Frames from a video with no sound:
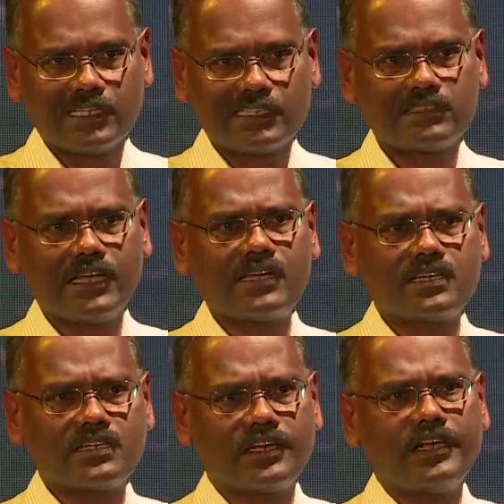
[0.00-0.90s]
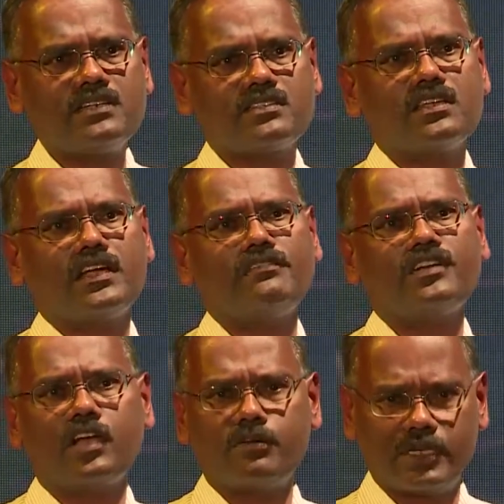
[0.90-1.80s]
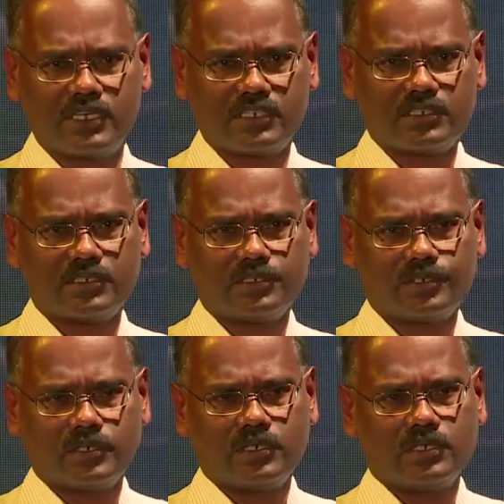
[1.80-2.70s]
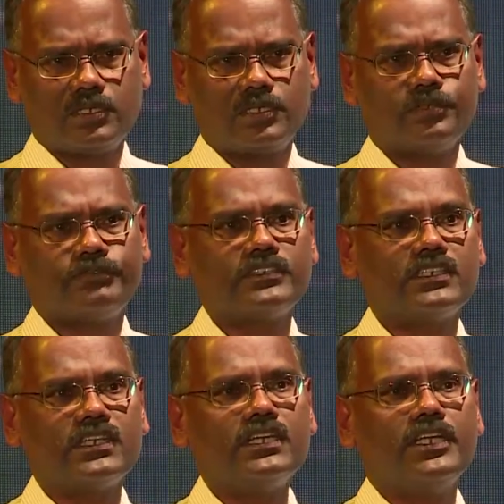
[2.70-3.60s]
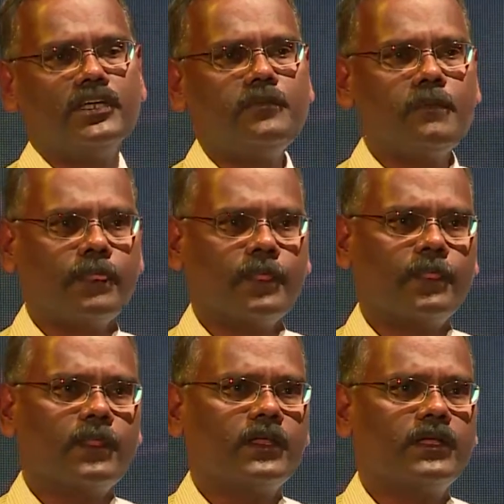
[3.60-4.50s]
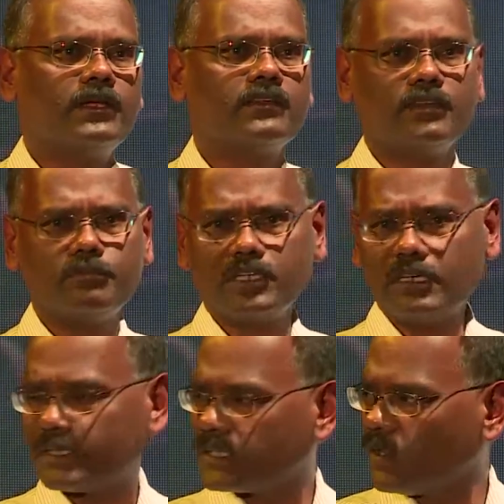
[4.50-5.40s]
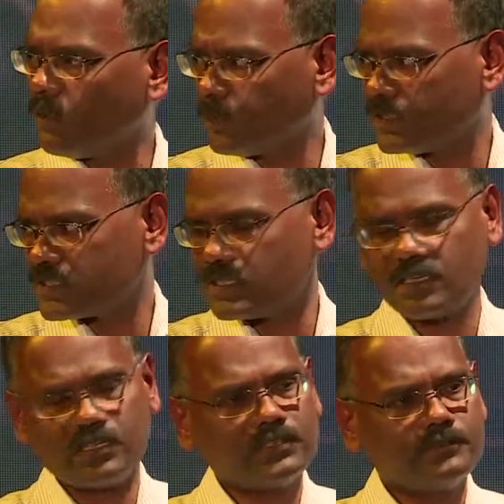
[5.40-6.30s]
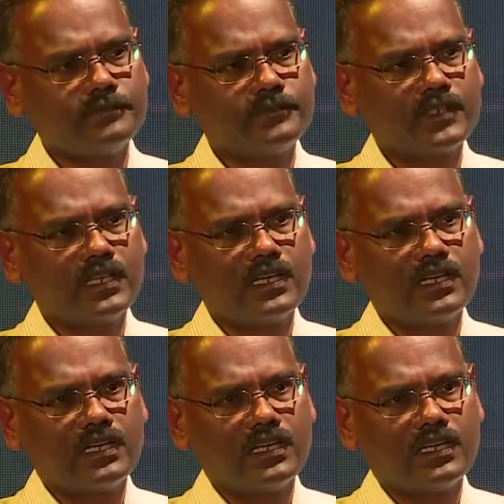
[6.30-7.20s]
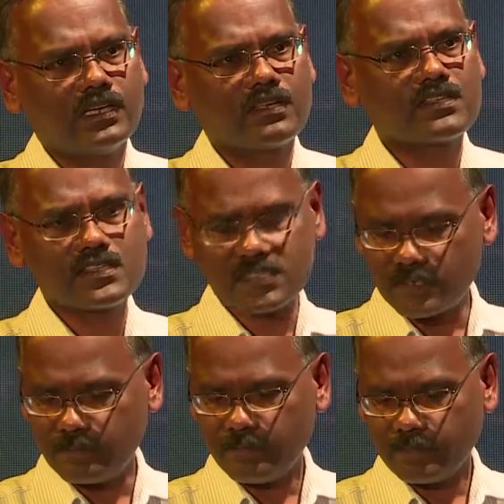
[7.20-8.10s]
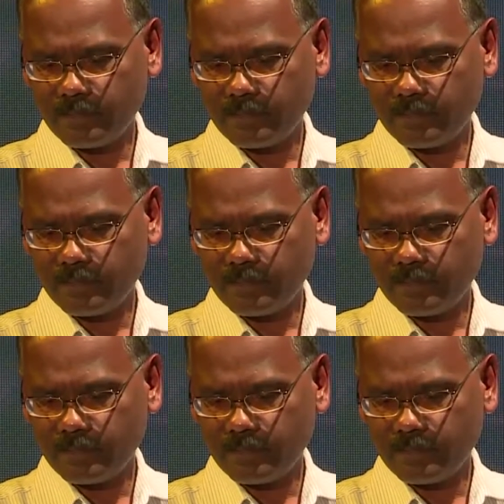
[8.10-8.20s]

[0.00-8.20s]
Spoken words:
There it creates an environment for the learning. It is something like an operational system.